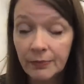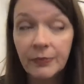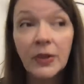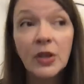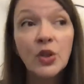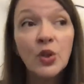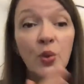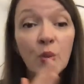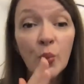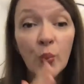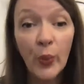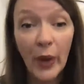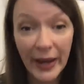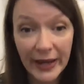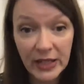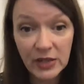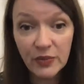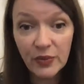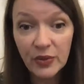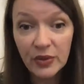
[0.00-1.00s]
you
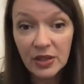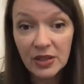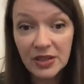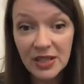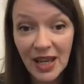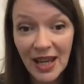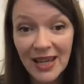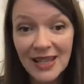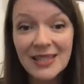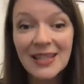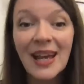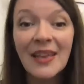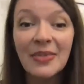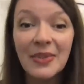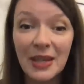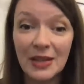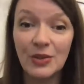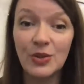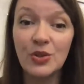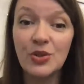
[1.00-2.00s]
wait for the date, and
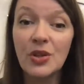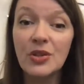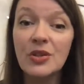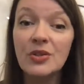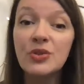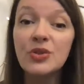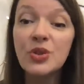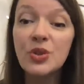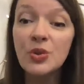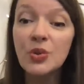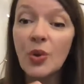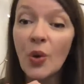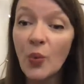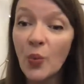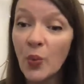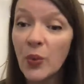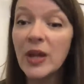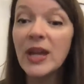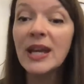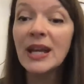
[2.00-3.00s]
then you do
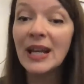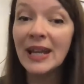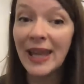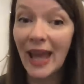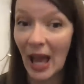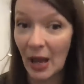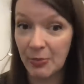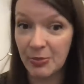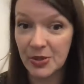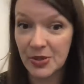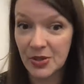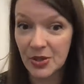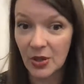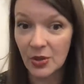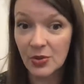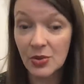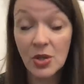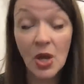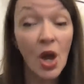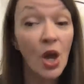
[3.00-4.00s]
weekly
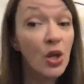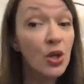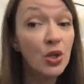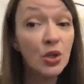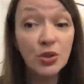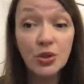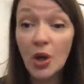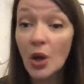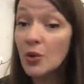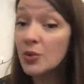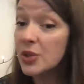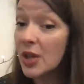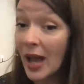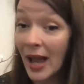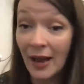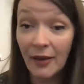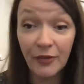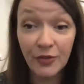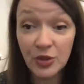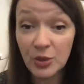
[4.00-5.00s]
episodes. You don't
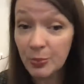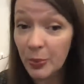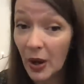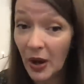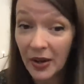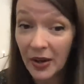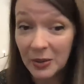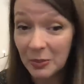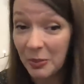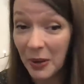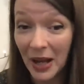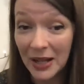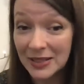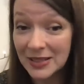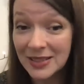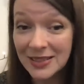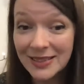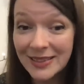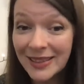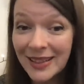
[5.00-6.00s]
have to buy the
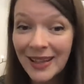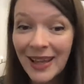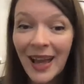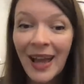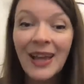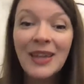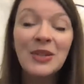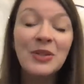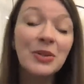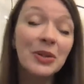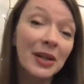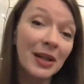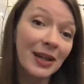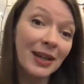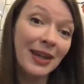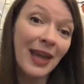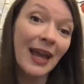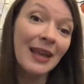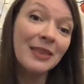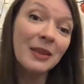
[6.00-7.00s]
pattern. You can
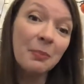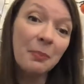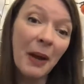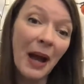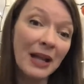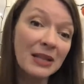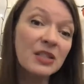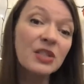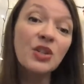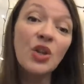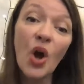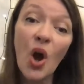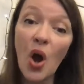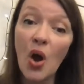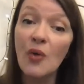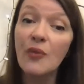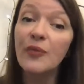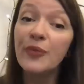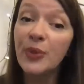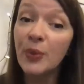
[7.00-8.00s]
get the pattern
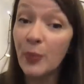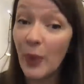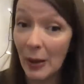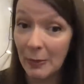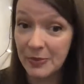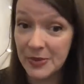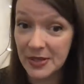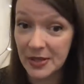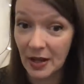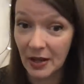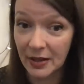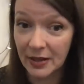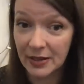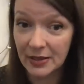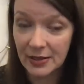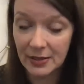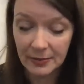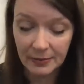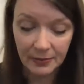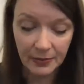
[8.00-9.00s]
off the
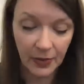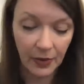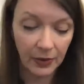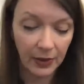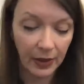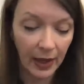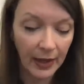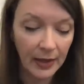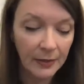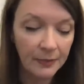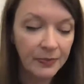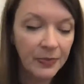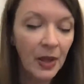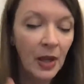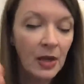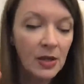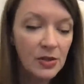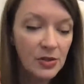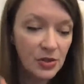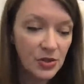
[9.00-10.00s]
website. Okay,
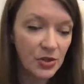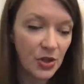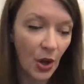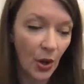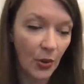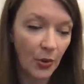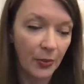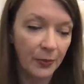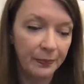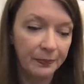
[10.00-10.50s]
so